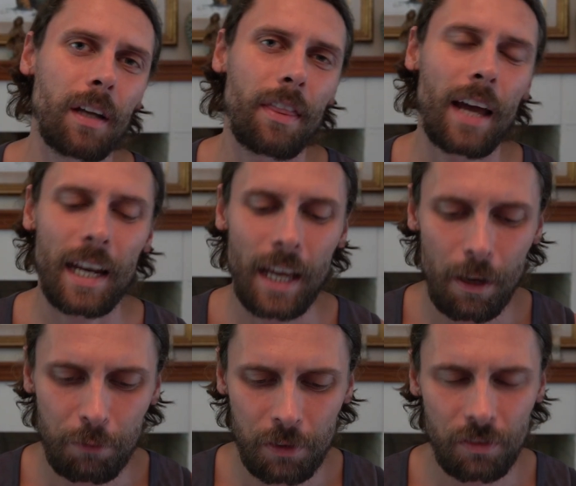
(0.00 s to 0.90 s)
That
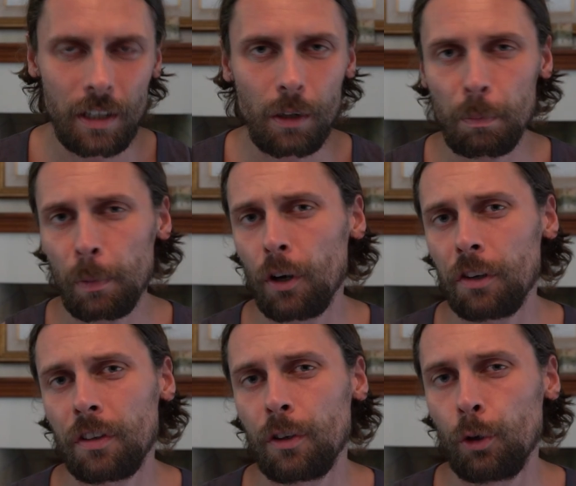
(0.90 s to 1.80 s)
every single
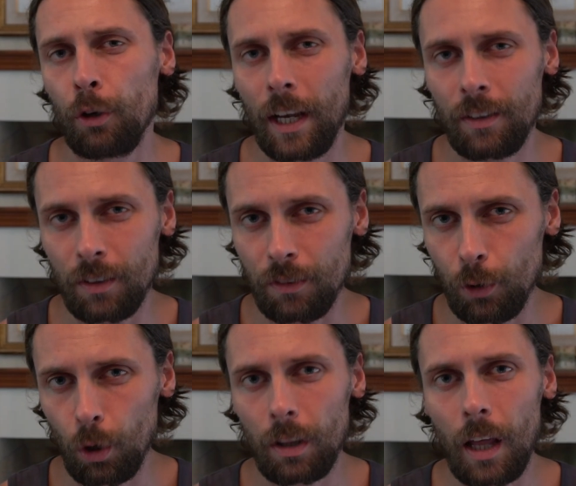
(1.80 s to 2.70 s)
person who enters
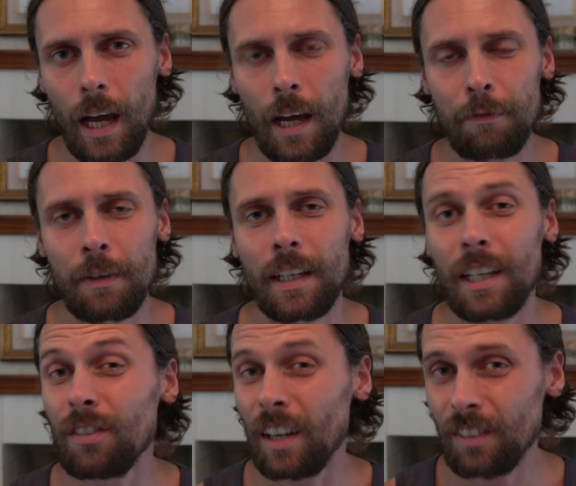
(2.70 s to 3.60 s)
your life
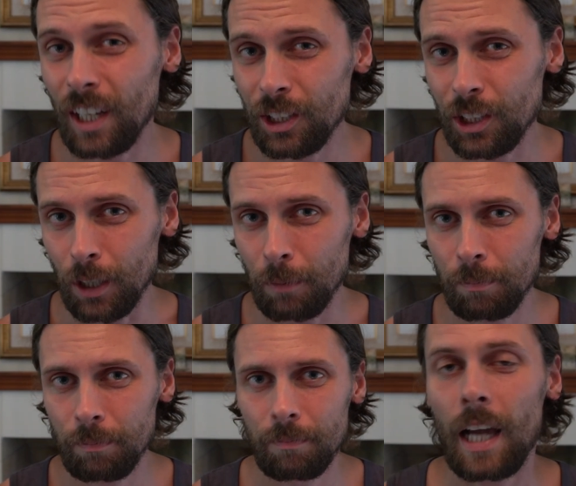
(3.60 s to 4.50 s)
is a teacher.
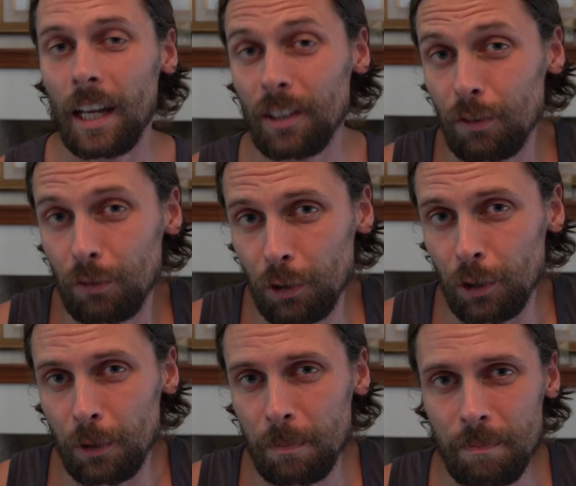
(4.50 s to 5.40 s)
And it's
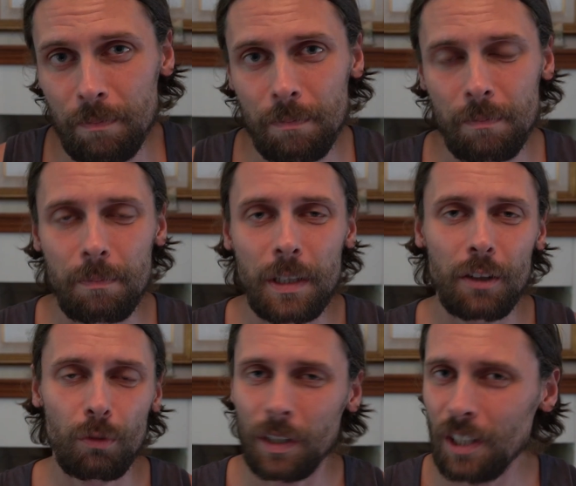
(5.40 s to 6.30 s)
true,
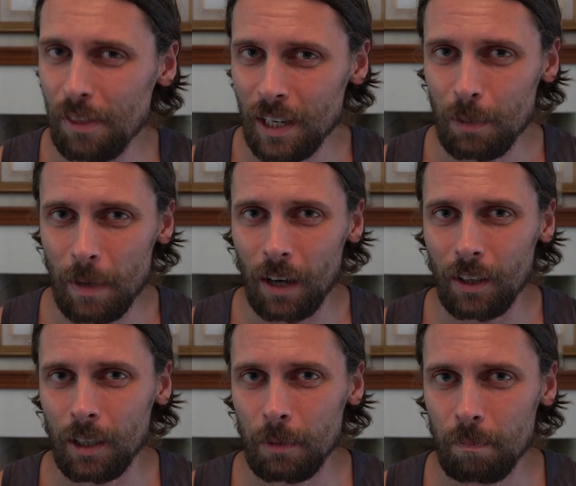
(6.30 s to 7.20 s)
because when you think about
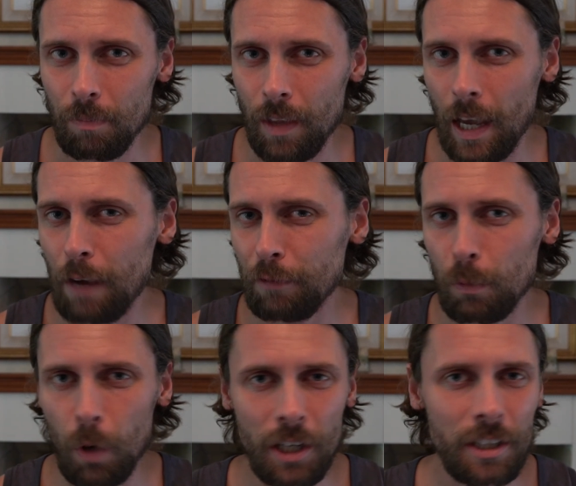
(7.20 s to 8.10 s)
it,
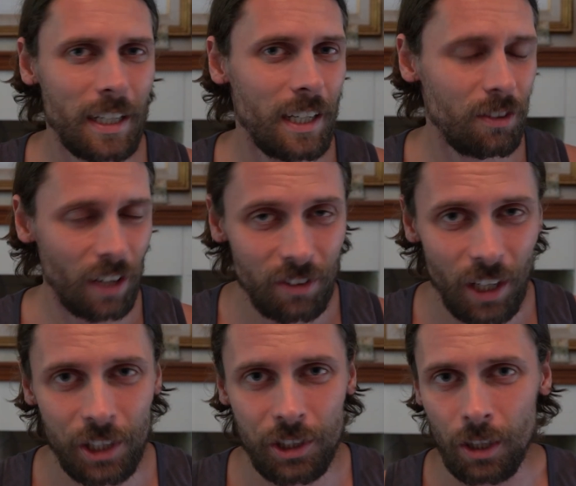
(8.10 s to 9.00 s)
everyone is a
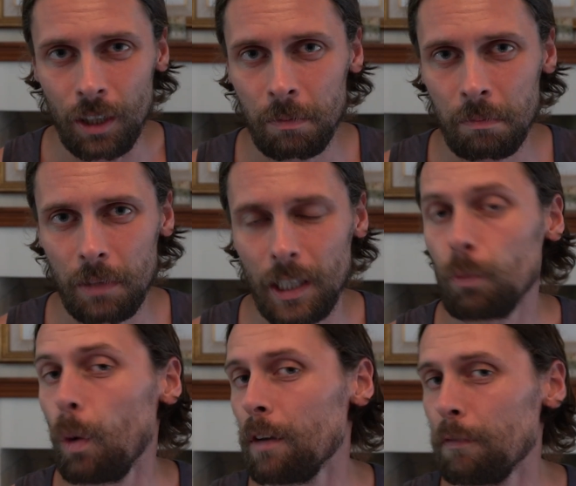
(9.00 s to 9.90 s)
teacher in
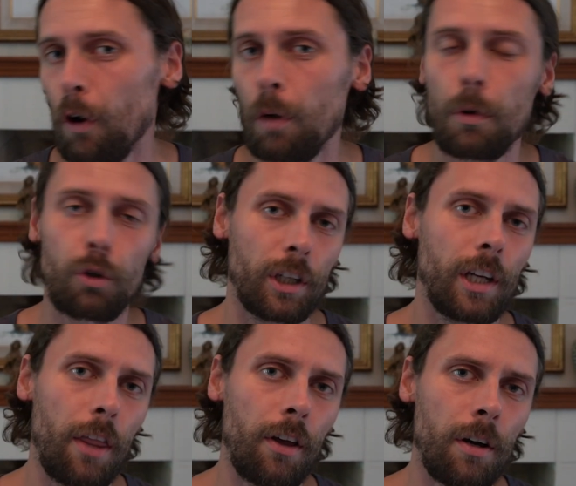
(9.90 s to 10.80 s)
one form or
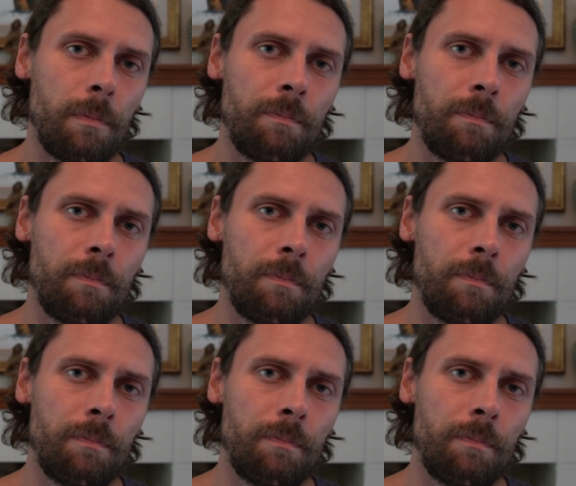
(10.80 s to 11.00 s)
another.